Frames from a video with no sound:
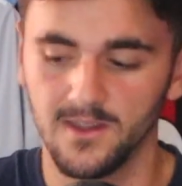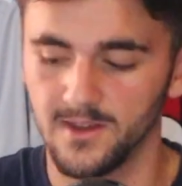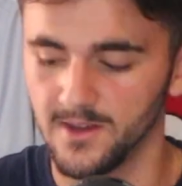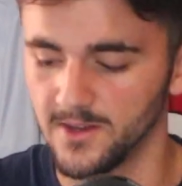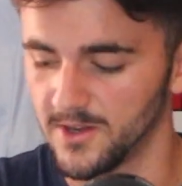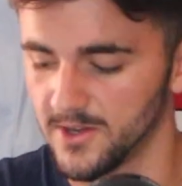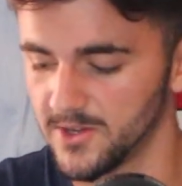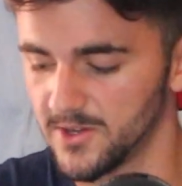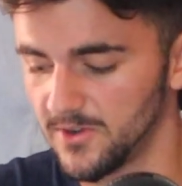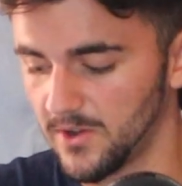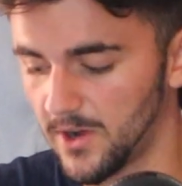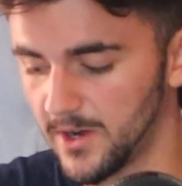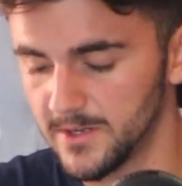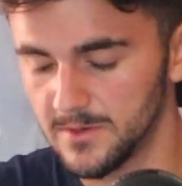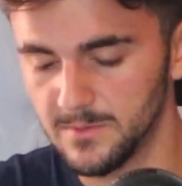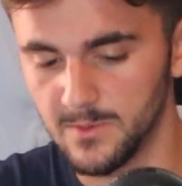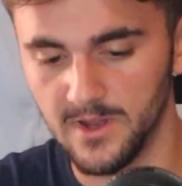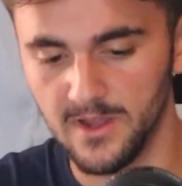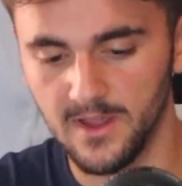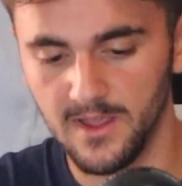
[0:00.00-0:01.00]
You know,
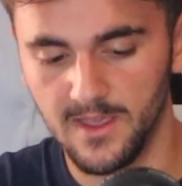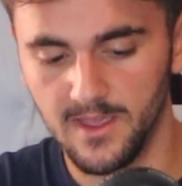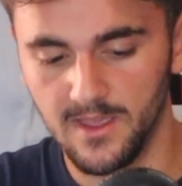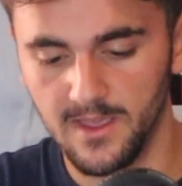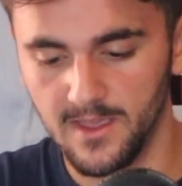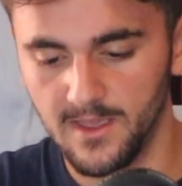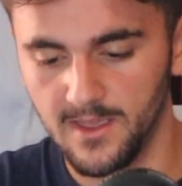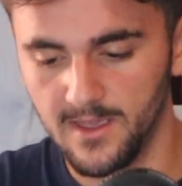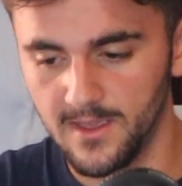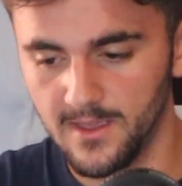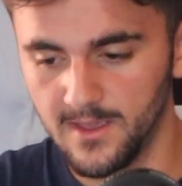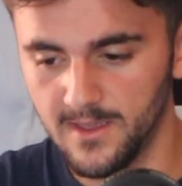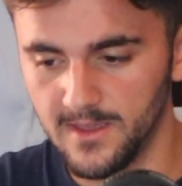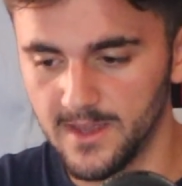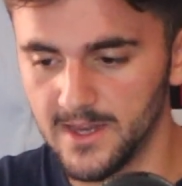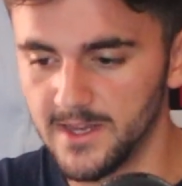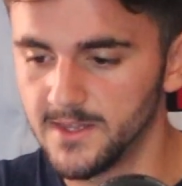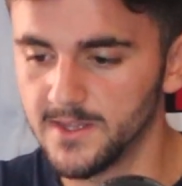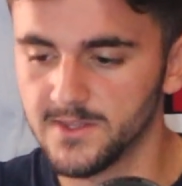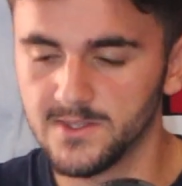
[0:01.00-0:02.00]
United were
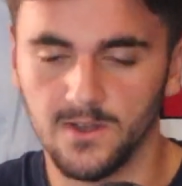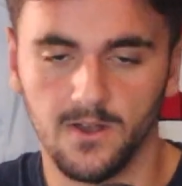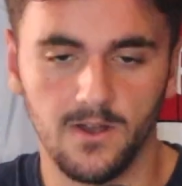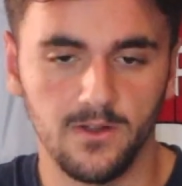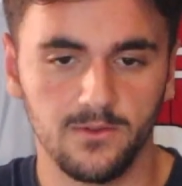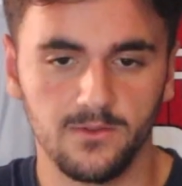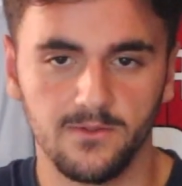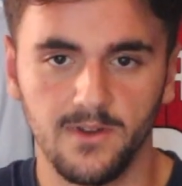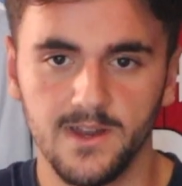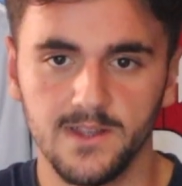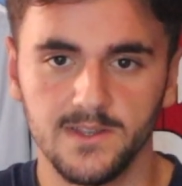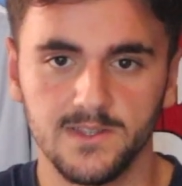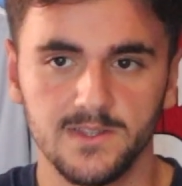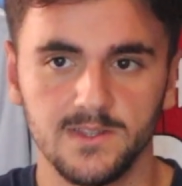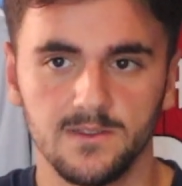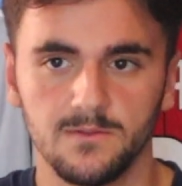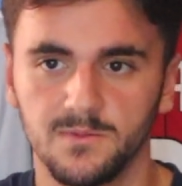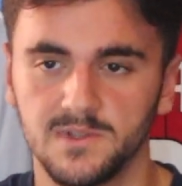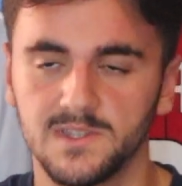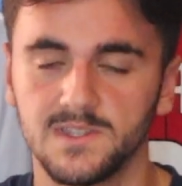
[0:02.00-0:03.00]
in the title
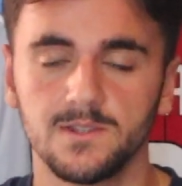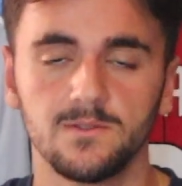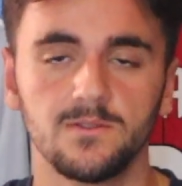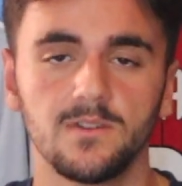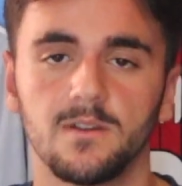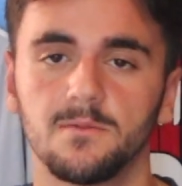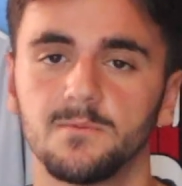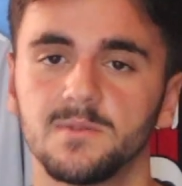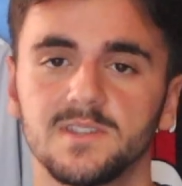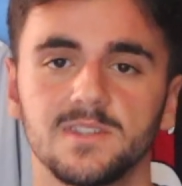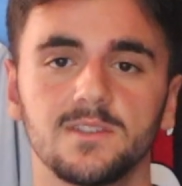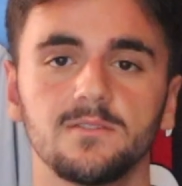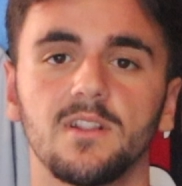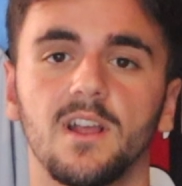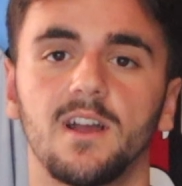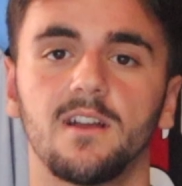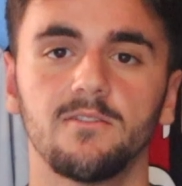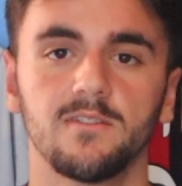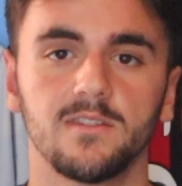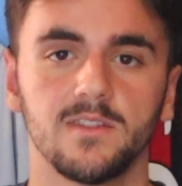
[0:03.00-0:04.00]
race. We still
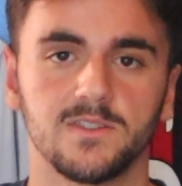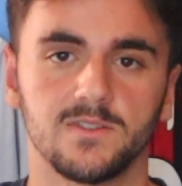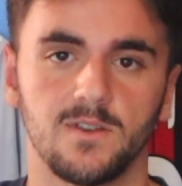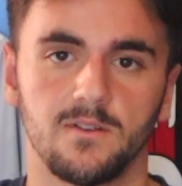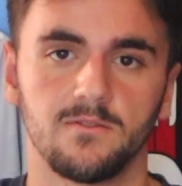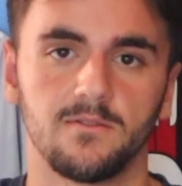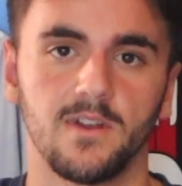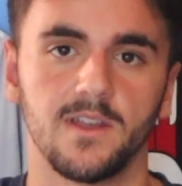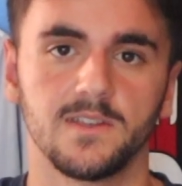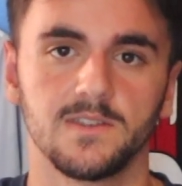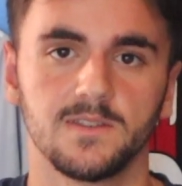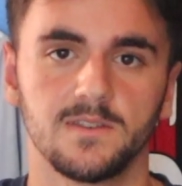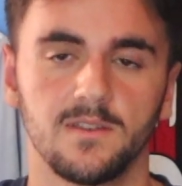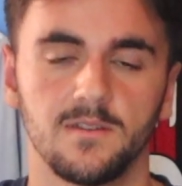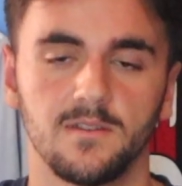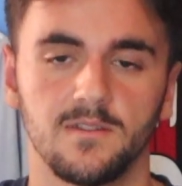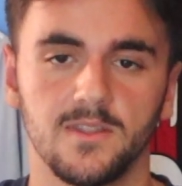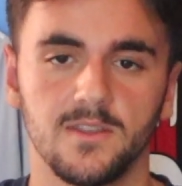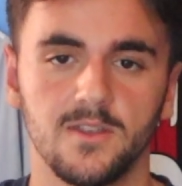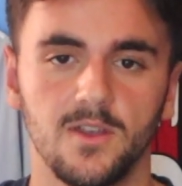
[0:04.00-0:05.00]
are in the title race.
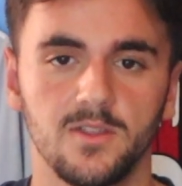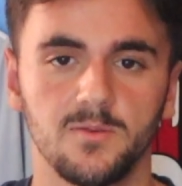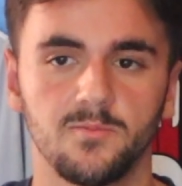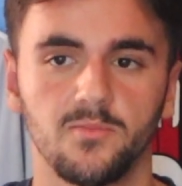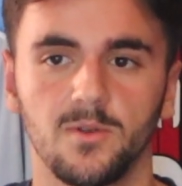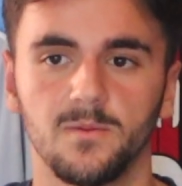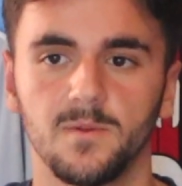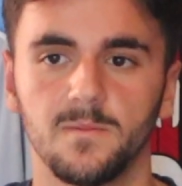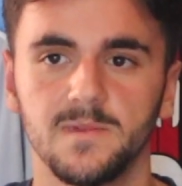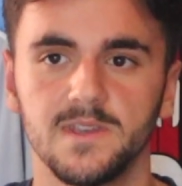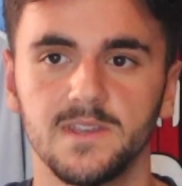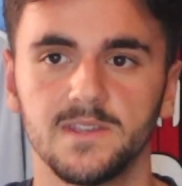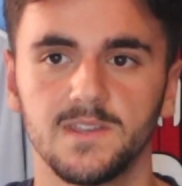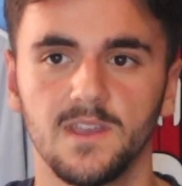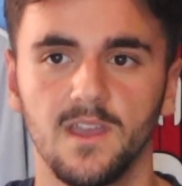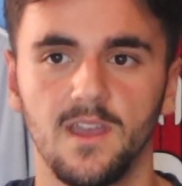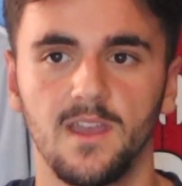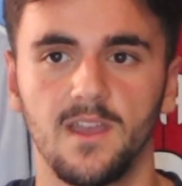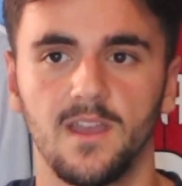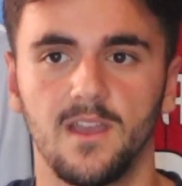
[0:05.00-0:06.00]
The only problem is
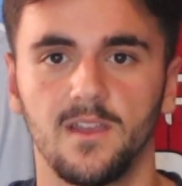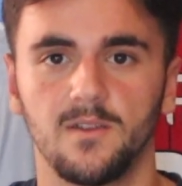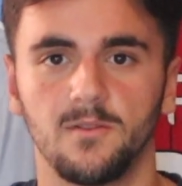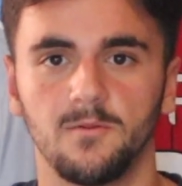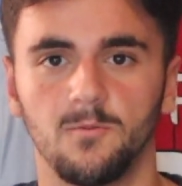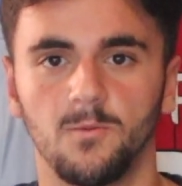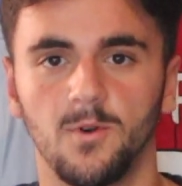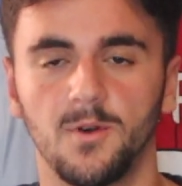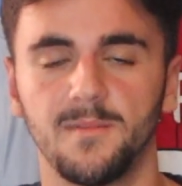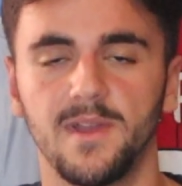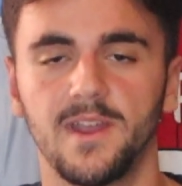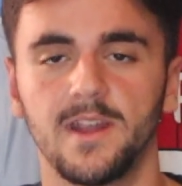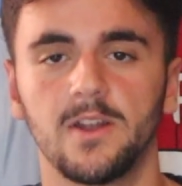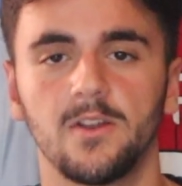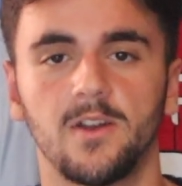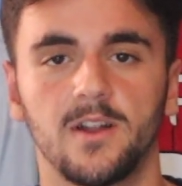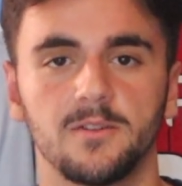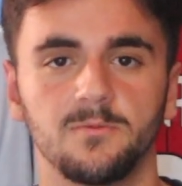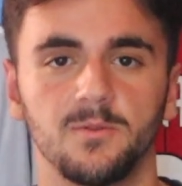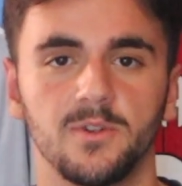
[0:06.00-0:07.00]
what Man
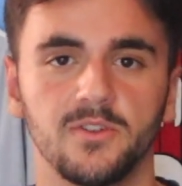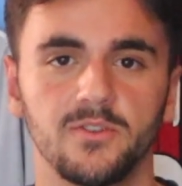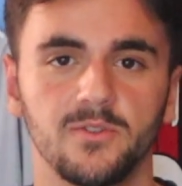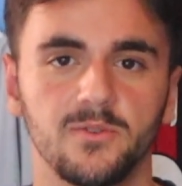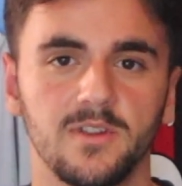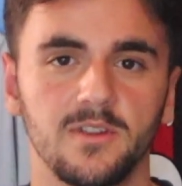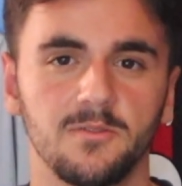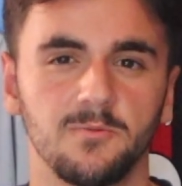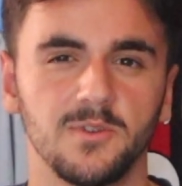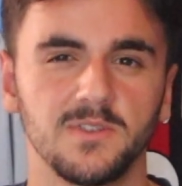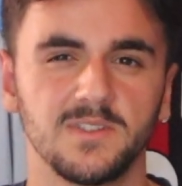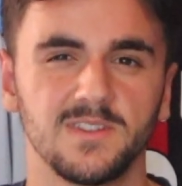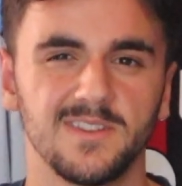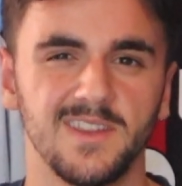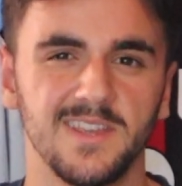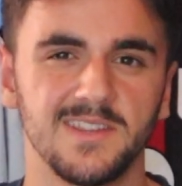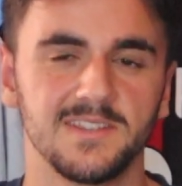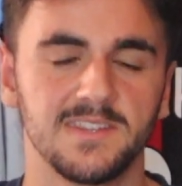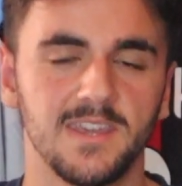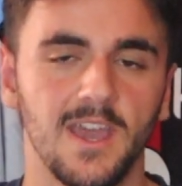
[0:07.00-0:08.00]
United were doing was
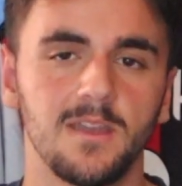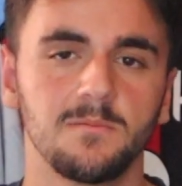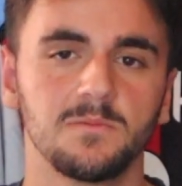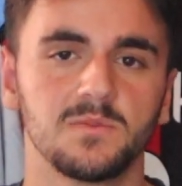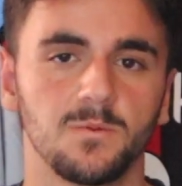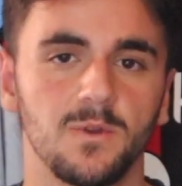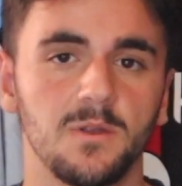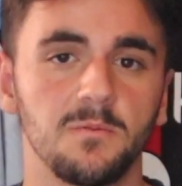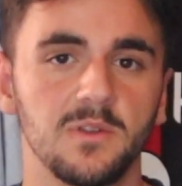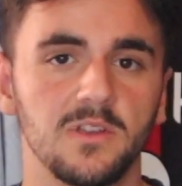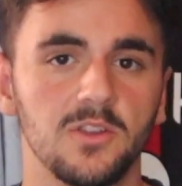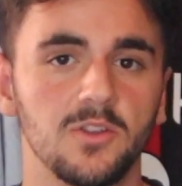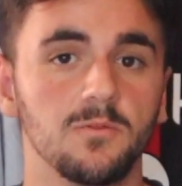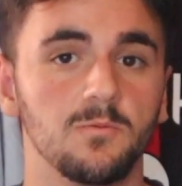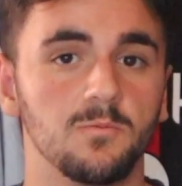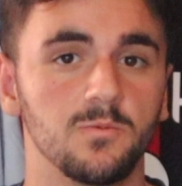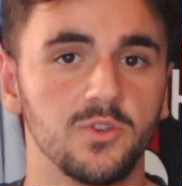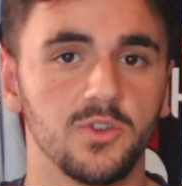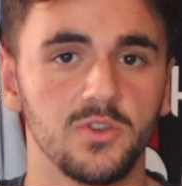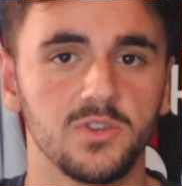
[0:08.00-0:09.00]
these games where
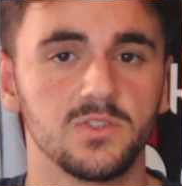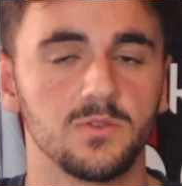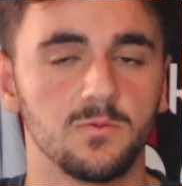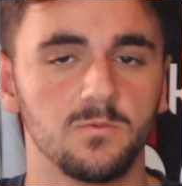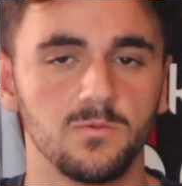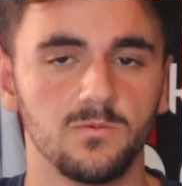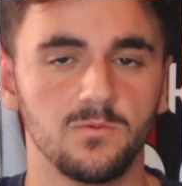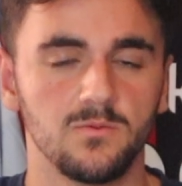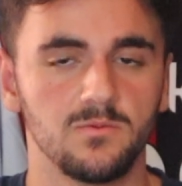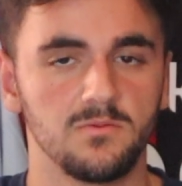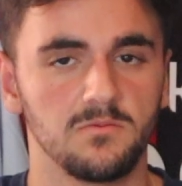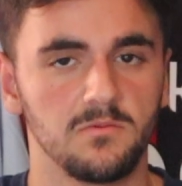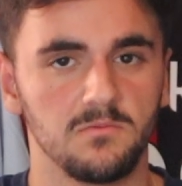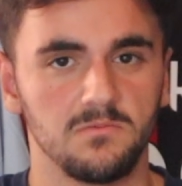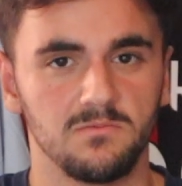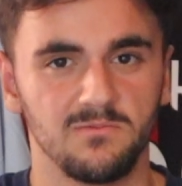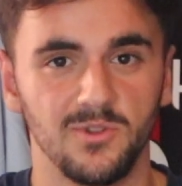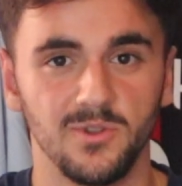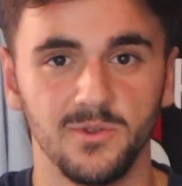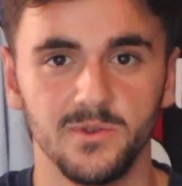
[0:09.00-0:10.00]
we used to
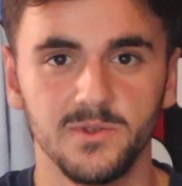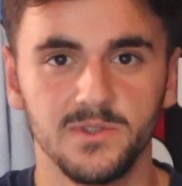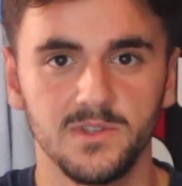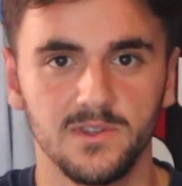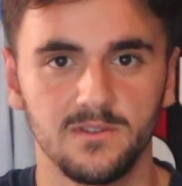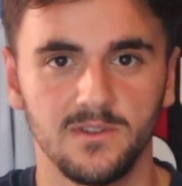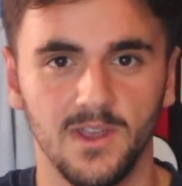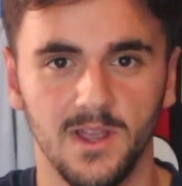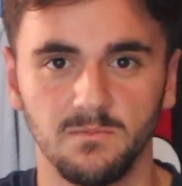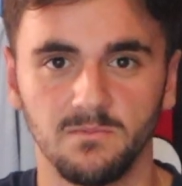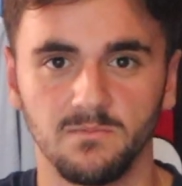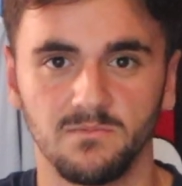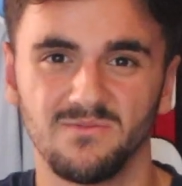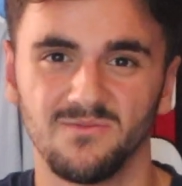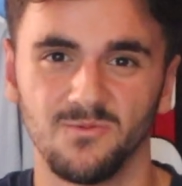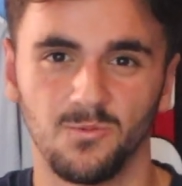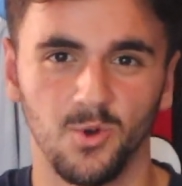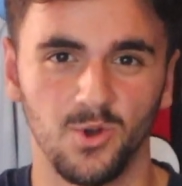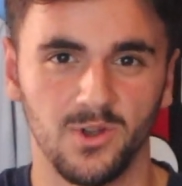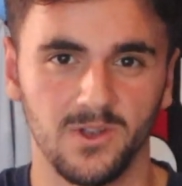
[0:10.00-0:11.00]
lose and
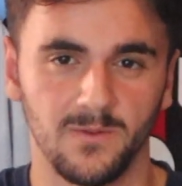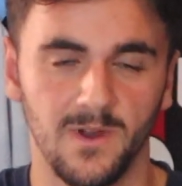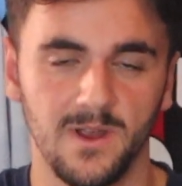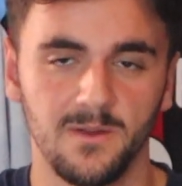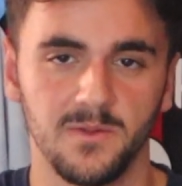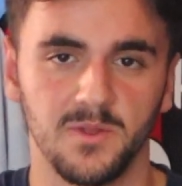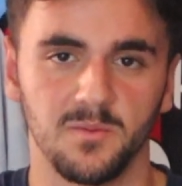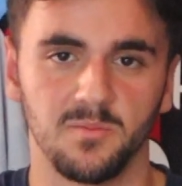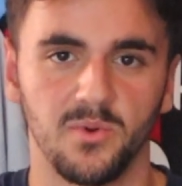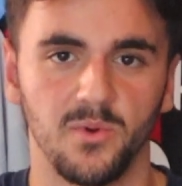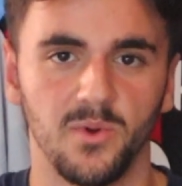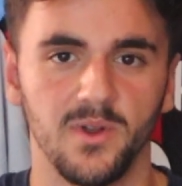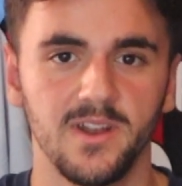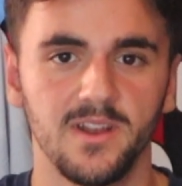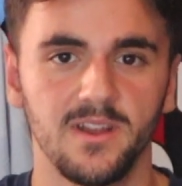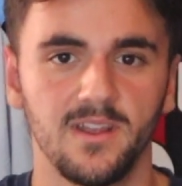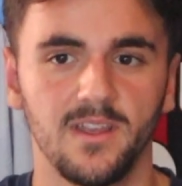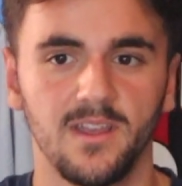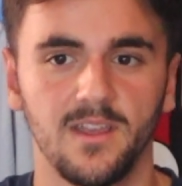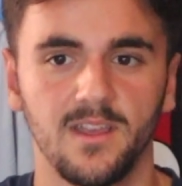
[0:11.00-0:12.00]
walk away with a point,